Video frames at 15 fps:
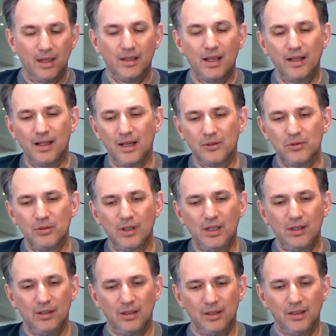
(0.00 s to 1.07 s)
And
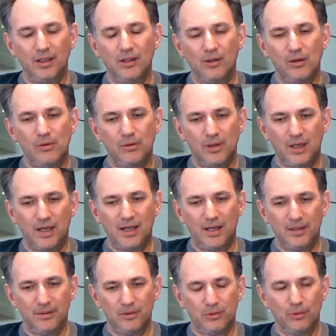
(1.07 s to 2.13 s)
actually,
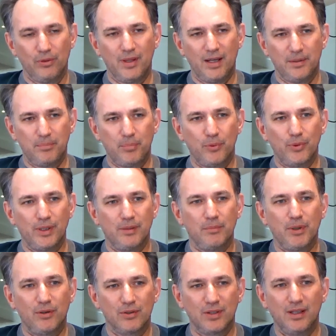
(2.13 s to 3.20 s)
to that point,
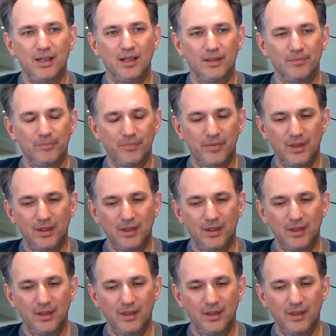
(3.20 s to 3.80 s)
because again,